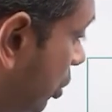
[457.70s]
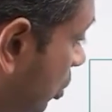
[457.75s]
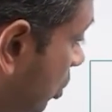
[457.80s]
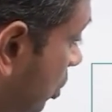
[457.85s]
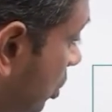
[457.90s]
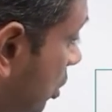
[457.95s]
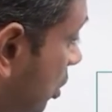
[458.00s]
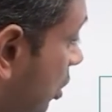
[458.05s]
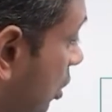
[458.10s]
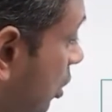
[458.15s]

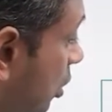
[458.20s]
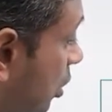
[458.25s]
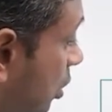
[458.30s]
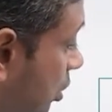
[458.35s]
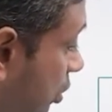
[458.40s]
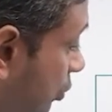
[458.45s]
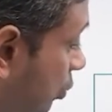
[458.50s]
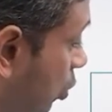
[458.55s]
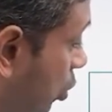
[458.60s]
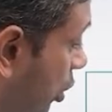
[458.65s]
2.
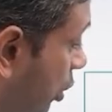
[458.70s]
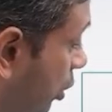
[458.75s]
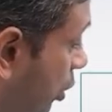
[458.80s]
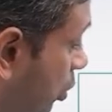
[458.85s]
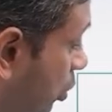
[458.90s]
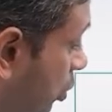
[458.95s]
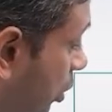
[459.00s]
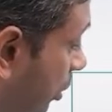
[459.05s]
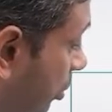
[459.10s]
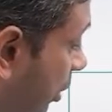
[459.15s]
4 and
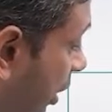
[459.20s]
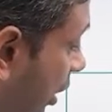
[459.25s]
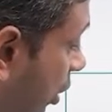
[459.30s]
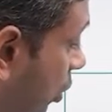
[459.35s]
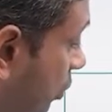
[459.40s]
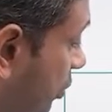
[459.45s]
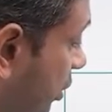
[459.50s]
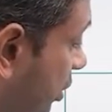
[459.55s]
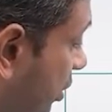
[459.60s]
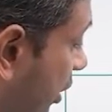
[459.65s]
2. So I'm
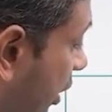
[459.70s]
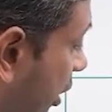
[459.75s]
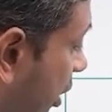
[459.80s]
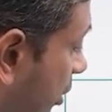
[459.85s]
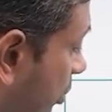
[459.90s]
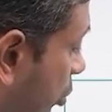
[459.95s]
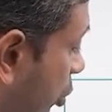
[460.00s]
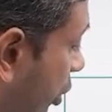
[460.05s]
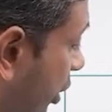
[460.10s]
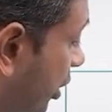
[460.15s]
taking off this 9
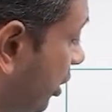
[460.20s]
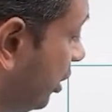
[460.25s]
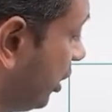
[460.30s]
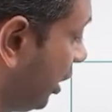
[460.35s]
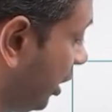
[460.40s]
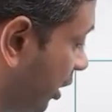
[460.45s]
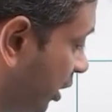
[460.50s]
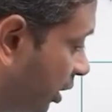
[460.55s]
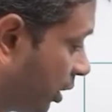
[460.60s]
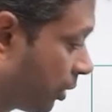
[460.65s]
and putting
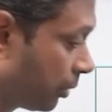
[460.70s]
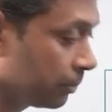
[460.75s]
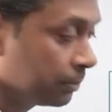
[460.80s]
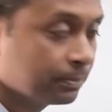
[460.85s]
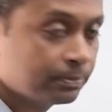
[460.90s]
3 here.